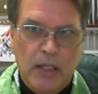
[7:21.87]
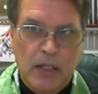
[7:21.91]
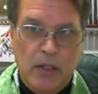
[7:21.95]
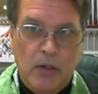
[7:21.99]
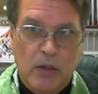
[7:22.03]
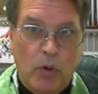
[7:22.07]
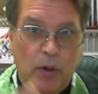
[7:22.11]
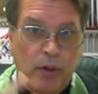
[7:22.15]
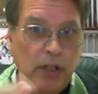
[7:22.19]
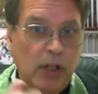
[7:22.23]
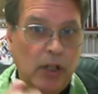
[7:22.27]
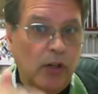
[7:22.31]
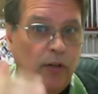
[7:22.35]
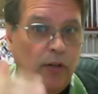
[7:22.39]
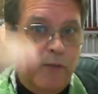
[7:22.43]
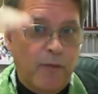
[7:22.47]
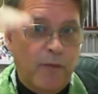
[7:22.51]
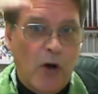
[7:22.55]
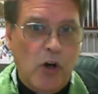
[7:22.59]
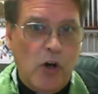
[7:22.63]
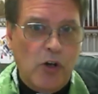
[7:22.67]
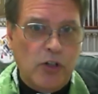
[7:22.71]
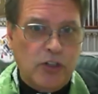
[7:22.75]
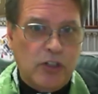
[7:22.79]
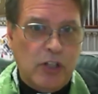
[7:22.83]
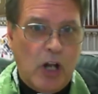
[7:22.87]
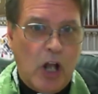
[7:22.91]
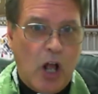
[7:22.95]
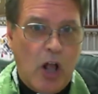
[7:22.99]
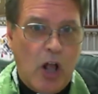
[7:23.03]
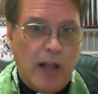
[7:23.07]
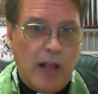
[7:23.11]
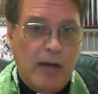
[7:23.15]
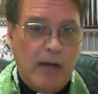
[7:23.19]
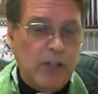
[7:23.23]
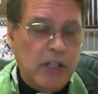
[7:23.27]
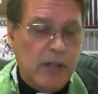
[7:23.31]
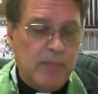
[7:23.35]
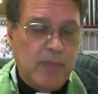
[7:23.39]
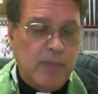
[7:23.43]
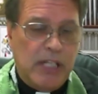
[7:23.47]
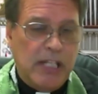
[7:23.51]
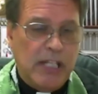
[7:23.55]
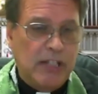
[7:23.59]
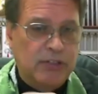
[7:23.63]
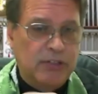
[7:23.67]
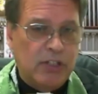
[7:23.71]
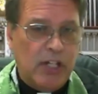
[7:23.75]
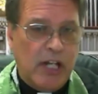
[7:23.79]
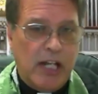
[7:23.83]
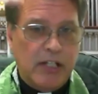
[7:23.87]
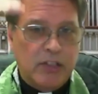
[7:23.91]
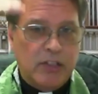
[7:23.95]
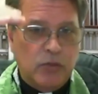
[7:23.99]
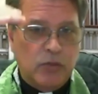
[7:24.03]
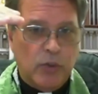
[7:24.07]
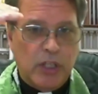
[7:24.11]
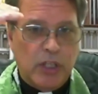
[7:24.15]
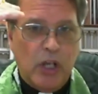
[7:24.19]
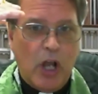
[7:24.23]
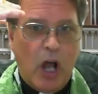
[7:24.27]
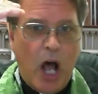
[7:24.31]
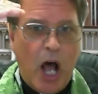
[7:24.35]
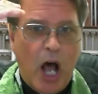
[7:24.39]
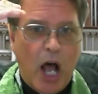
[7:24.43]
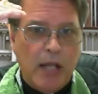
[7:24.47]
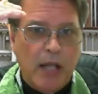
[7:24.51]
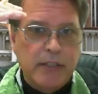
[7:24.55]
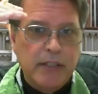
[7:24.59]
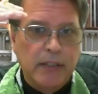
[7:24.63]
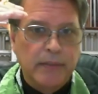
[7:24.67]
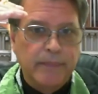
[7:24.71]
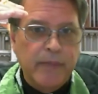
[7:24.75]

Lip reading: We learned first that everything begins and ends with God.